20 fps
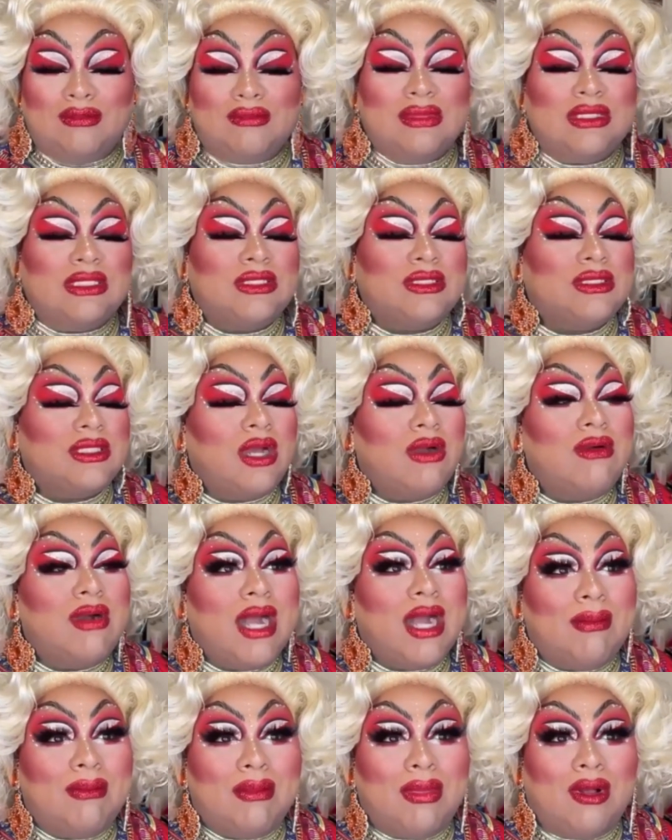So
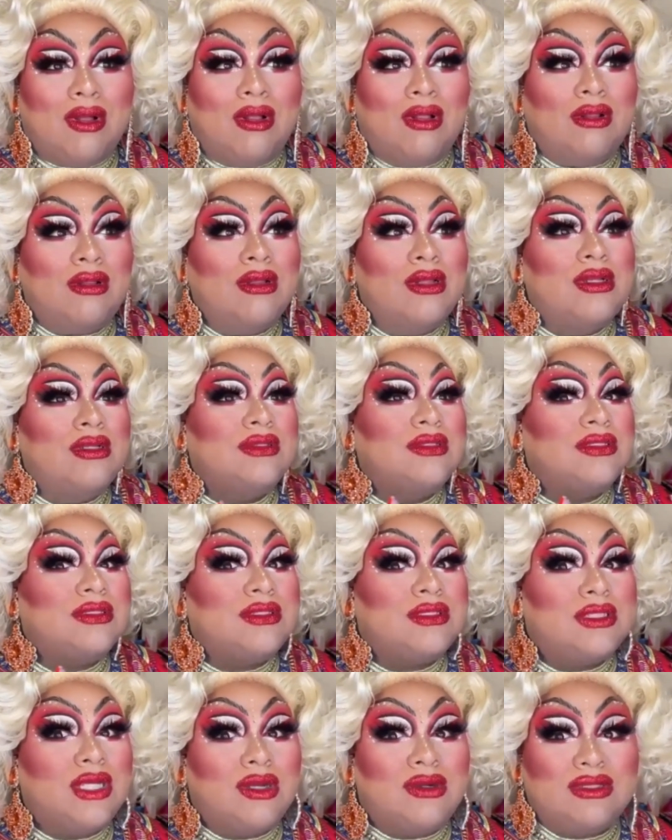humble,
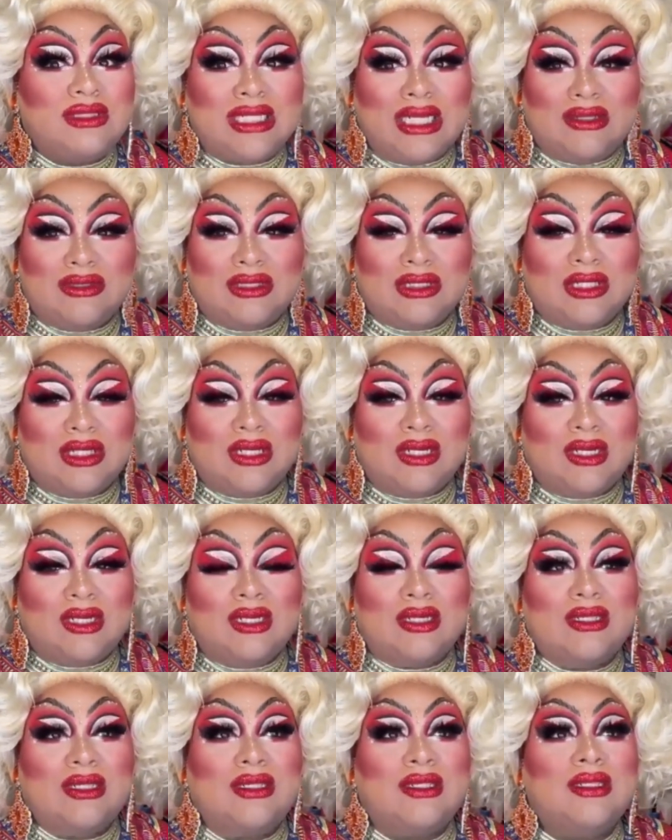so down to
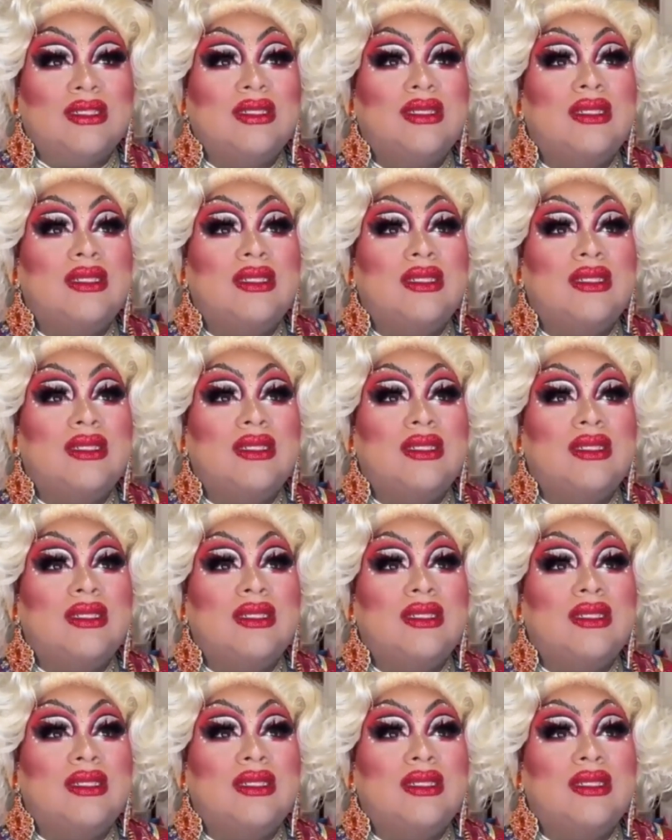earth.